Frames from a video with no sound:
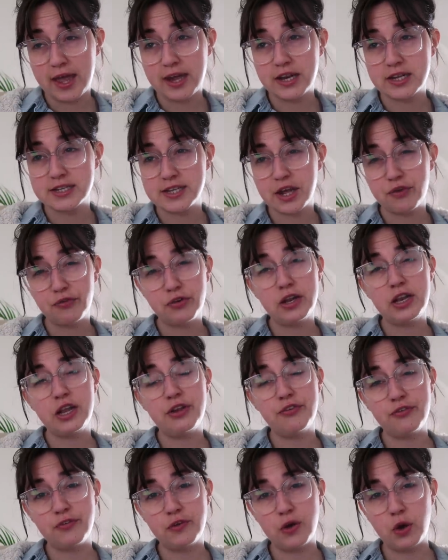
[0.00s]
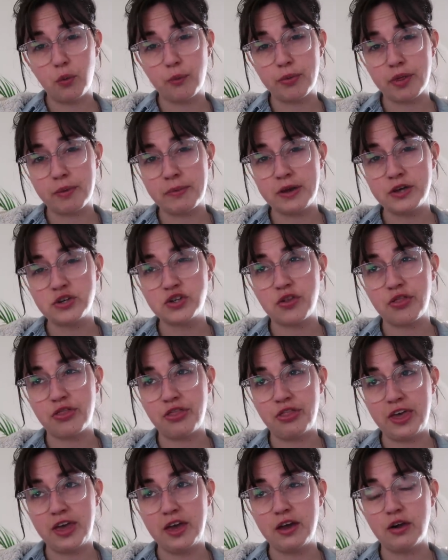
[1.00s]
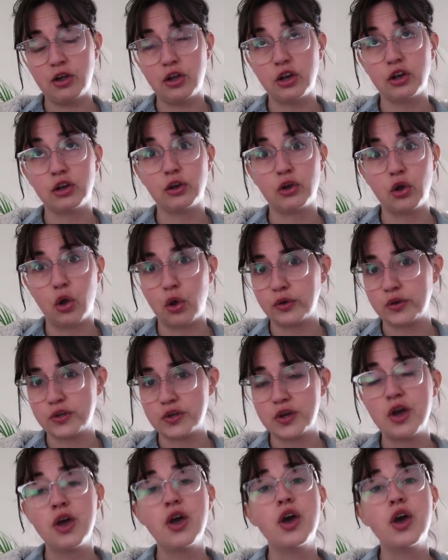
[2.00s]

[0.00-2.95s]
it is definitely a film that makes you think a lot.